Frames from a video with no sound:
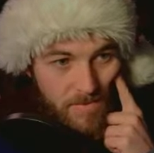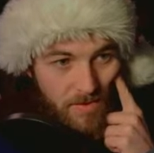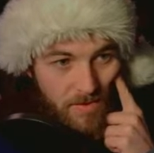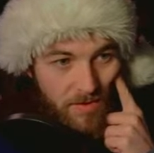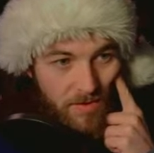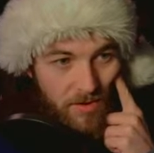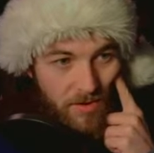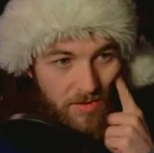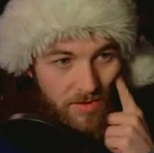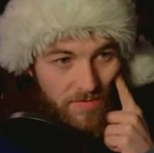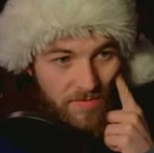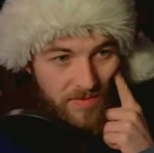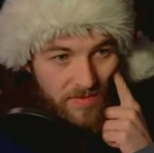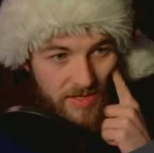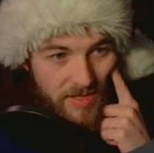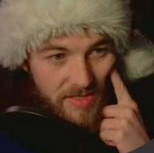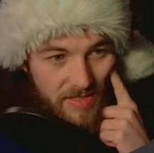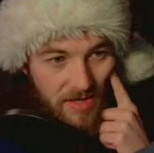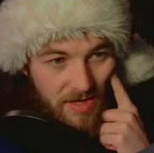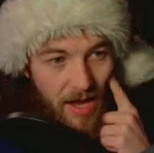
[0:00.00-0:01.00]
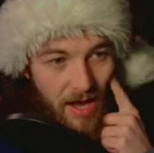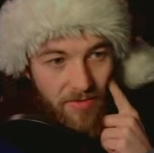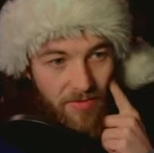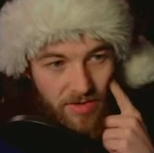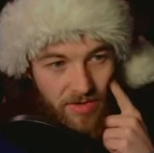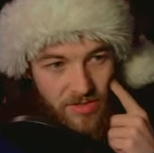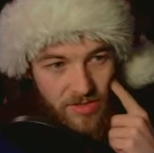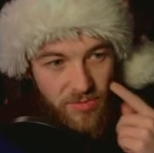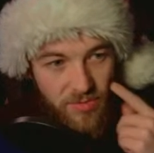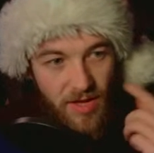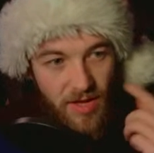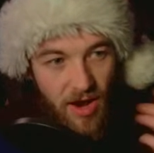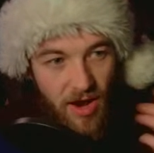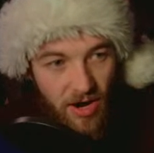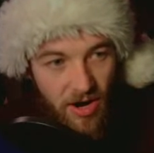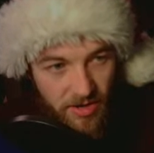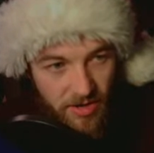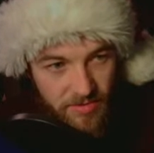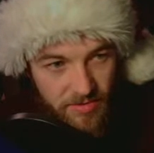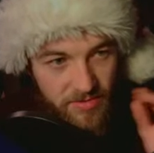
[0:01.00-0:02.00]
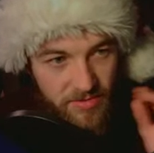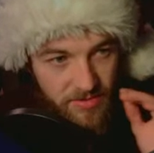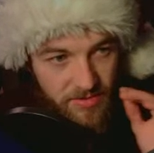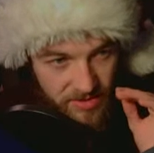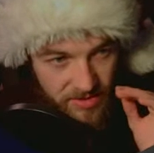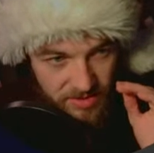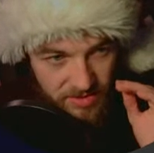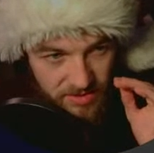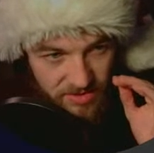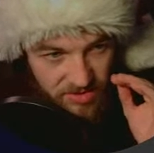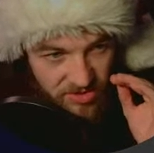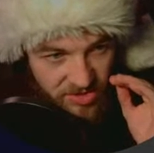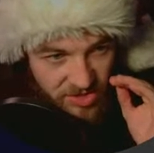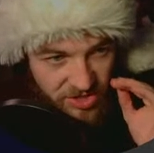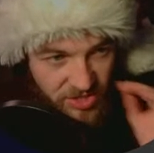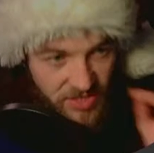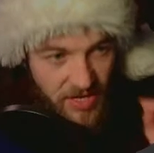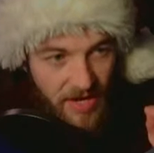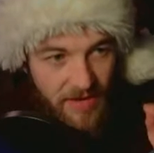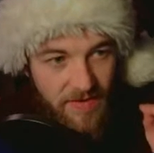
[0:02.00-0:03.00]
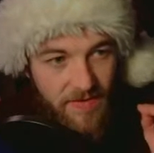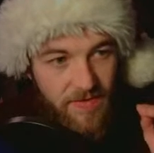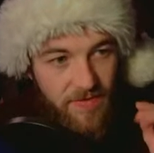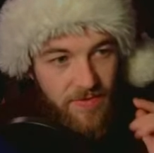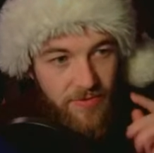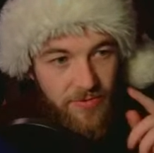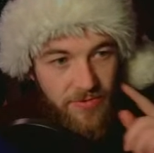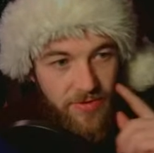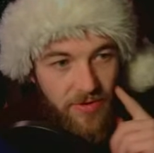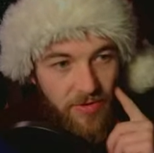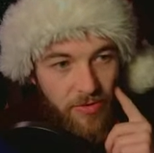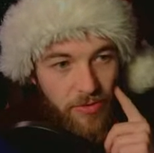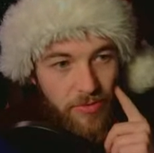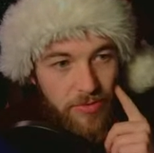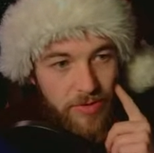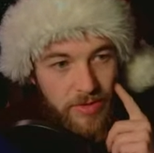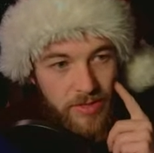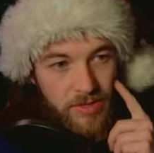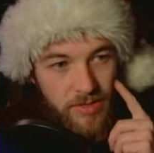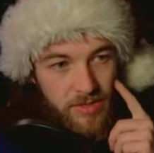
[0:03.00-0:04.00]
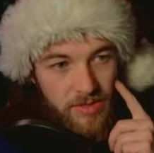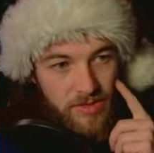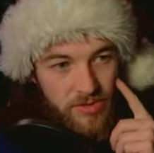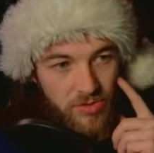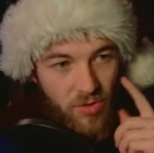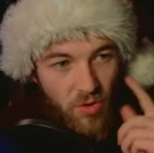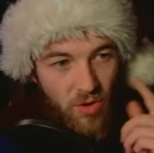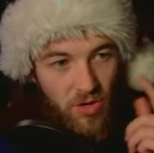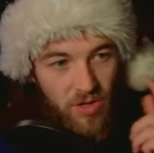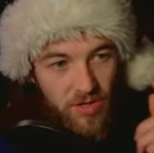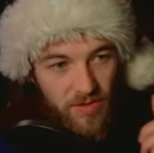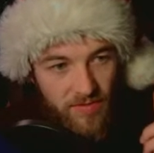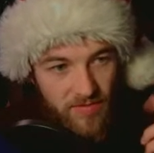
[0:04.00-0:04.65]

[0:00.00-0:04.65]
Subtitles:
all of these, right, so they're set to 0. So all of